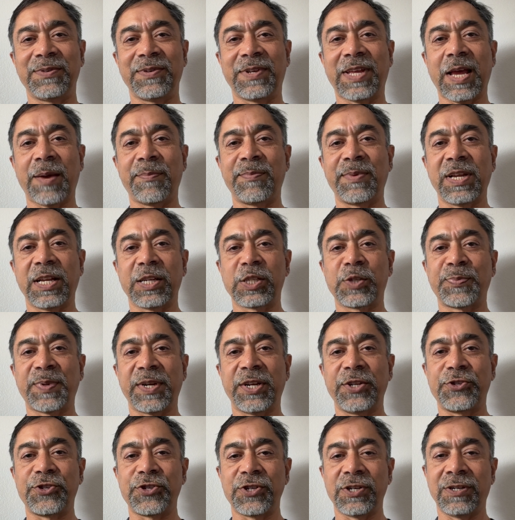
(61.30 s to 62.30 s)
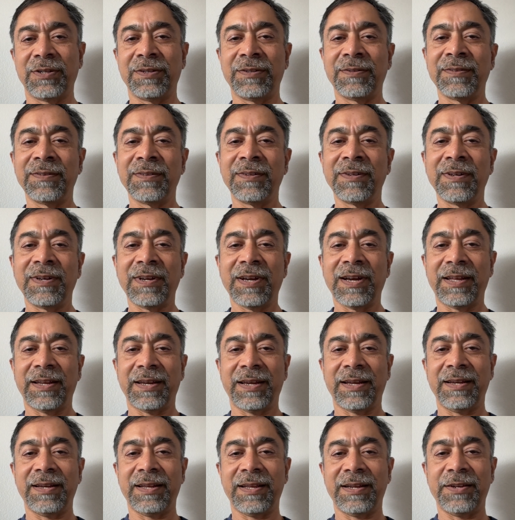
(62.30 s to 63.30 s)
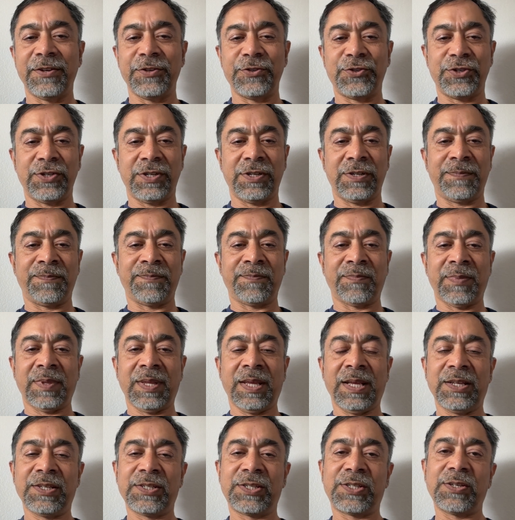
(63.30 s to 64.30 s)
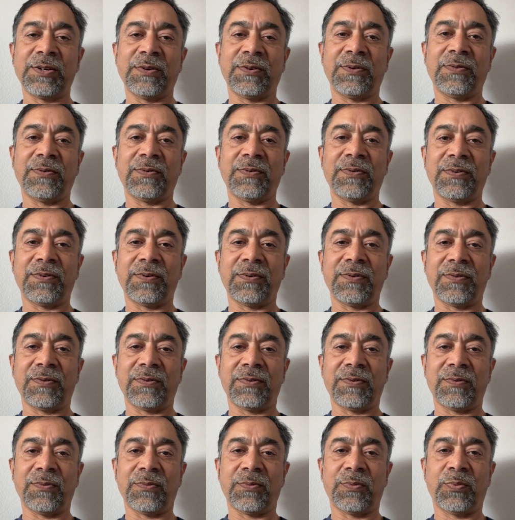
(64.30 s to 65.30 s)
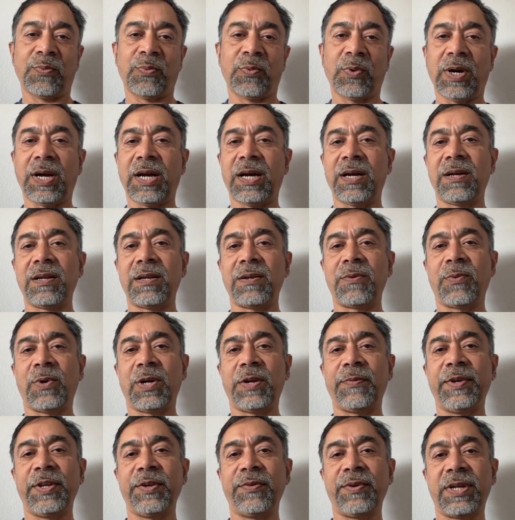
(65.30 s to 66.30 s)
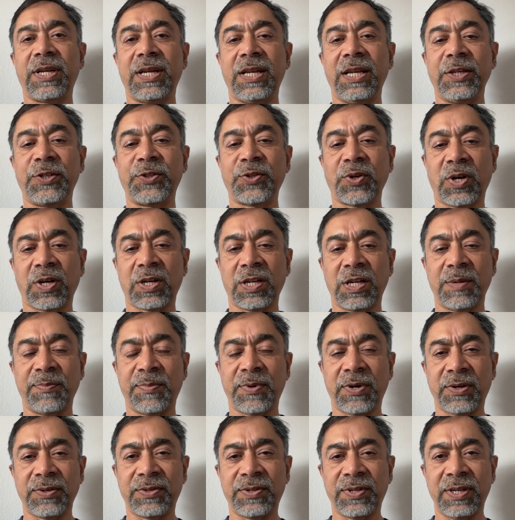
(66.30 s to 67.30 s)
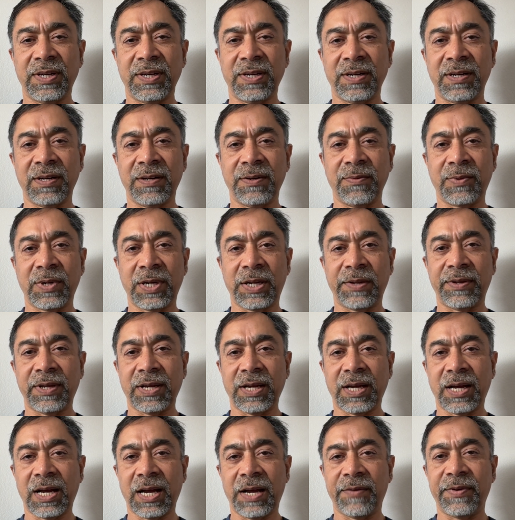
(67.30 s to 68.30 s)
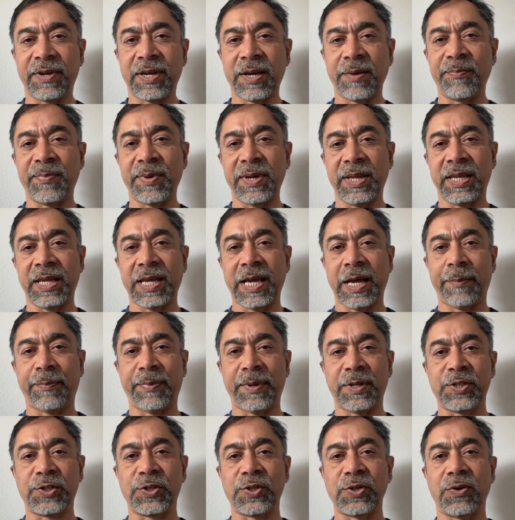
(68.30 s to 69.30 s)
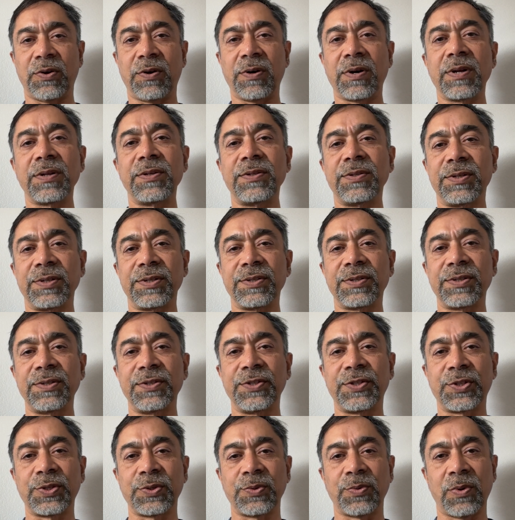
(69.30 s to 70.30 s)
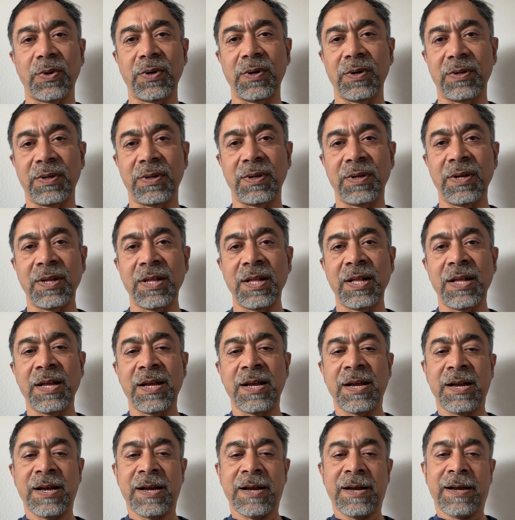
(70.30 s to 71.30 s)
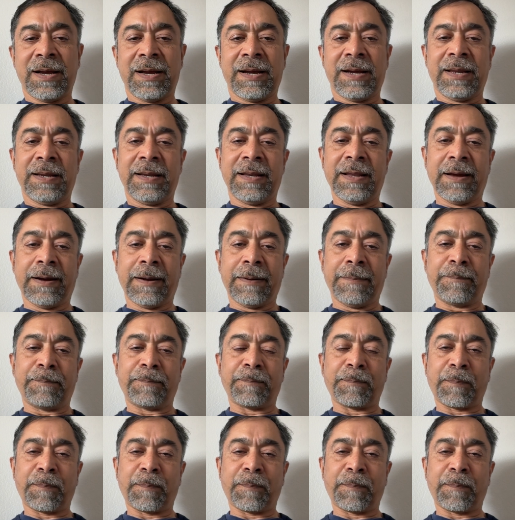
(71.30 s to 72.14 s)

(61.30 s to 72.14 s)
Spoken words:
of capital expenditure and energy. So, what are we really talking about here? Are we comparing apples to oranges and so on? Now,